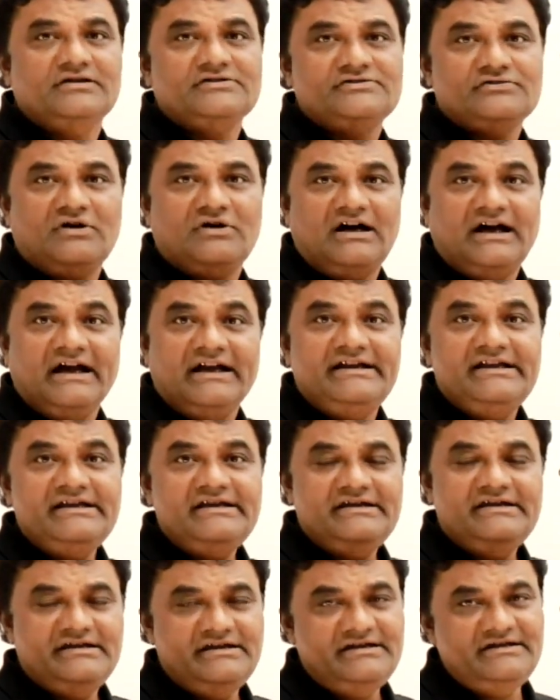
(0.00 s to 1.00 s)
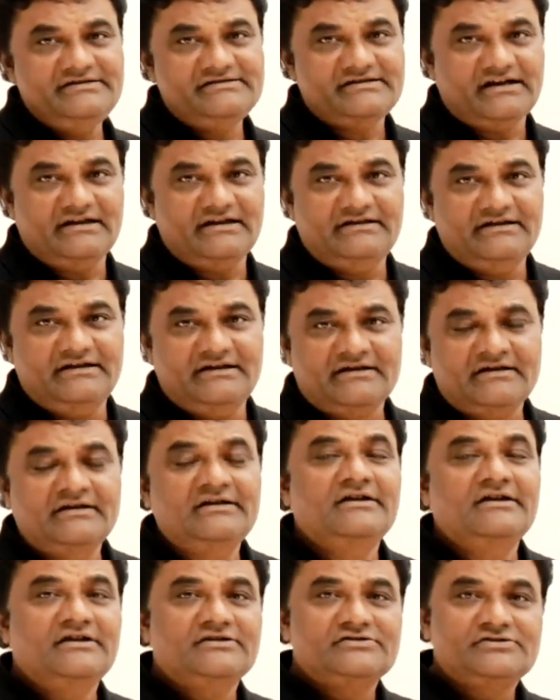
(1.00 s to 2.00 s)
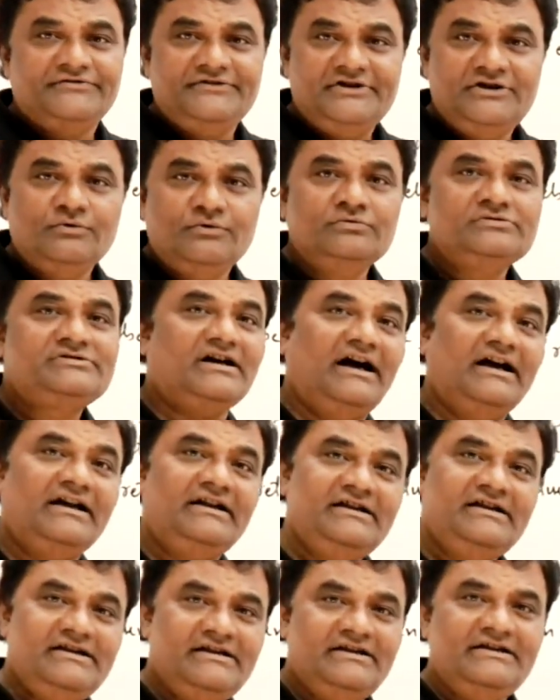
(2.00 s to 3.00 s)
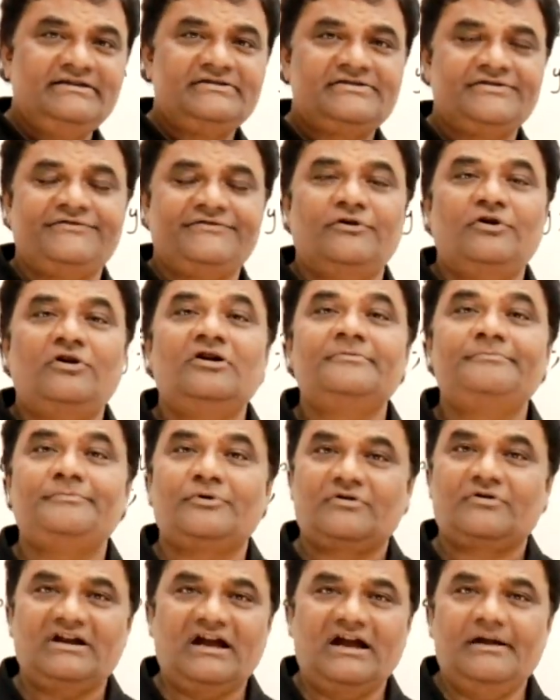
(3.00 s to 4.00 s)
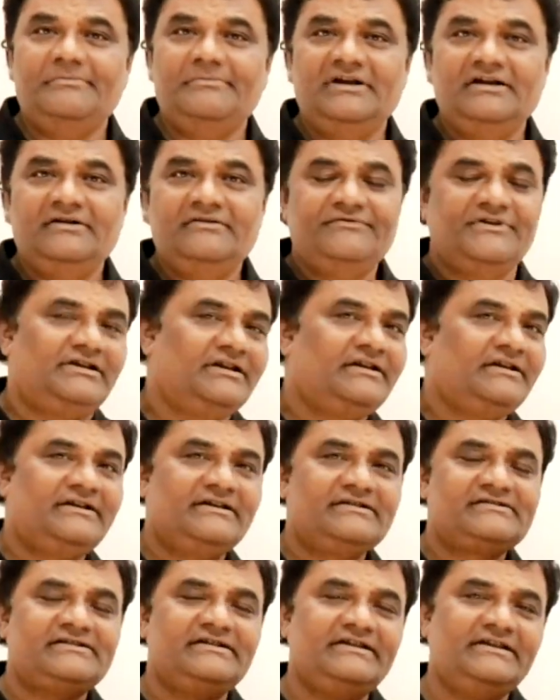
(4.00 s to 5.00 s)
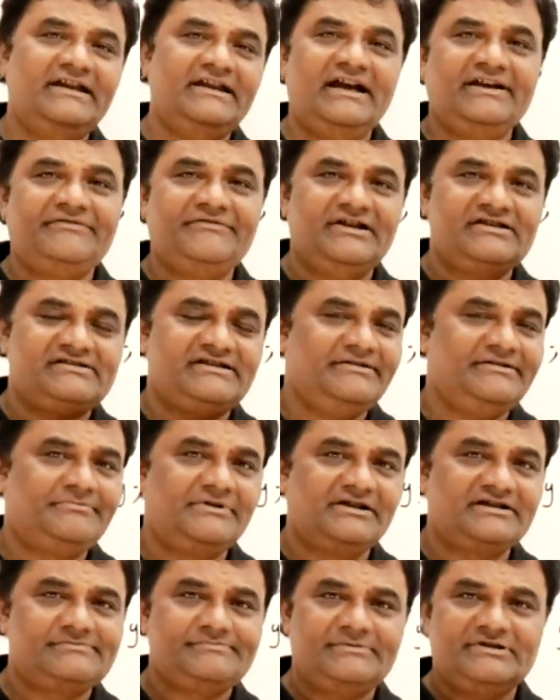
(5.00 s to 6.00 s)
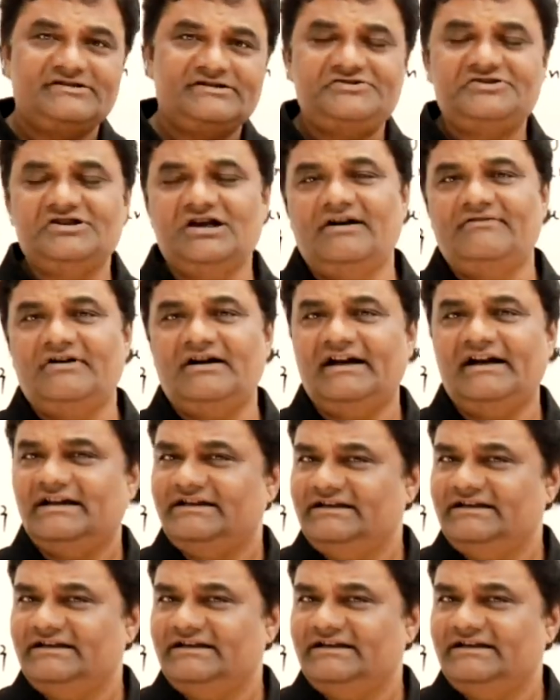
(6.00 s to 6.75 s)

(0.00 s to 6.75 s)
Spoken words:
So IDEs are there. So we use IDEs for programming, whether it is C language, C++, Java,